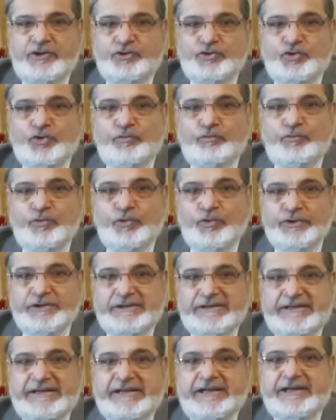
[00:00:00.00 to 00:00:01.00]
So, more
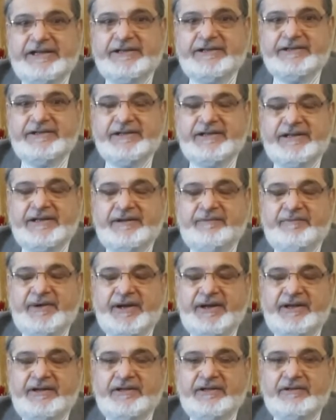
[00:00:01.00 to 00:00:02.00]
seats in the
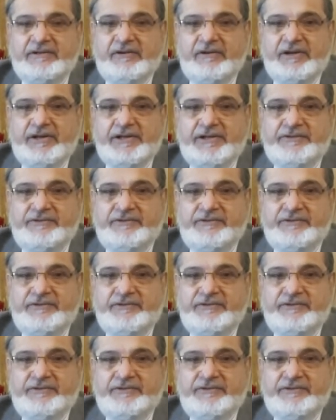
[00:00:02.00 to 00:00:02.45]
medical college